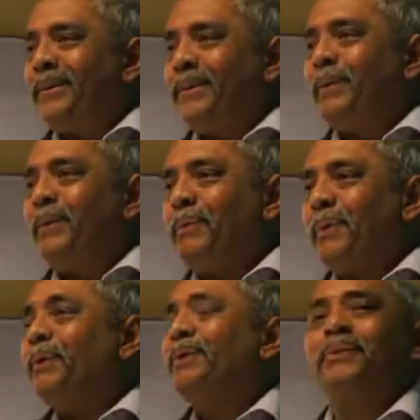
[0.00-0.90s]
So
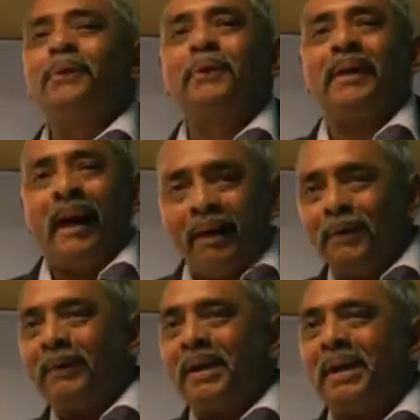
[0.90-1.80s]
those of you who are
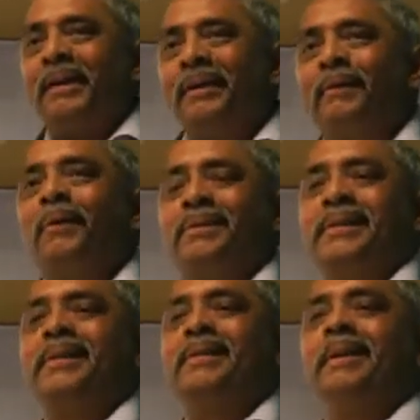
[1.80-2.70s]
undergoing a course
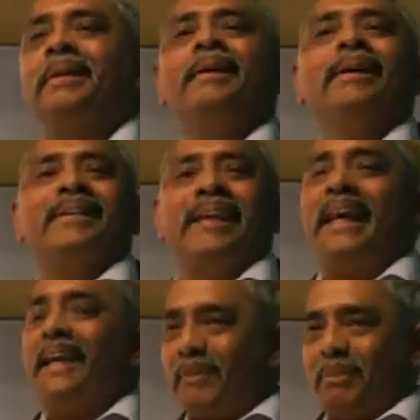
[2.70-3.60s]
in
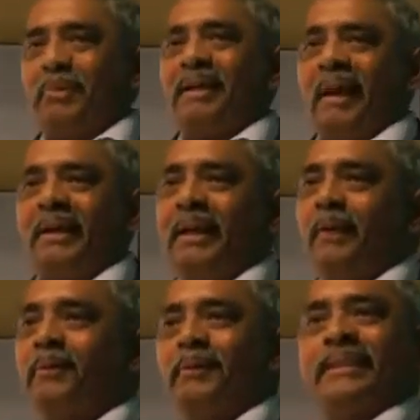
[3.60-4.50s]
selling with me right
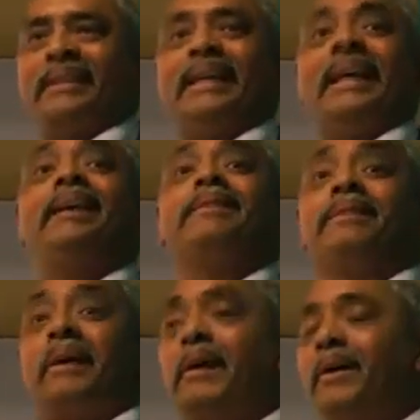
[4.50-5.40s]
now, this is the 8th
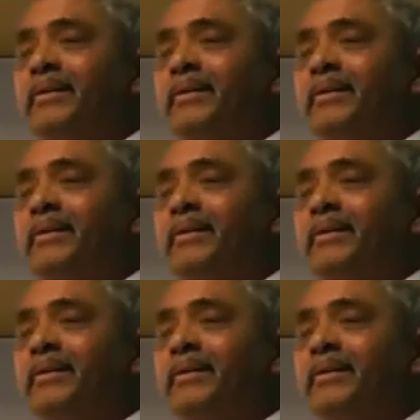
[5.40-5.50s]
Sunday